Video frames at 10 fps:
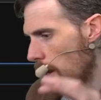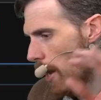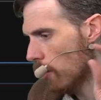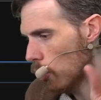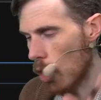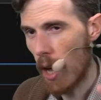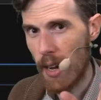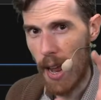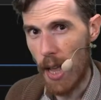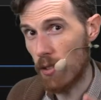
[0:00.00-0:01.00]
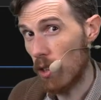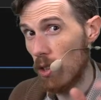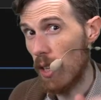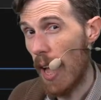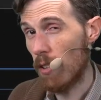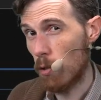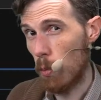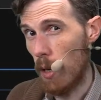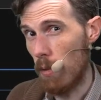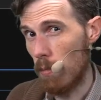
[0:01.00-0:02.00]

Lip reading: And Claude as the last one.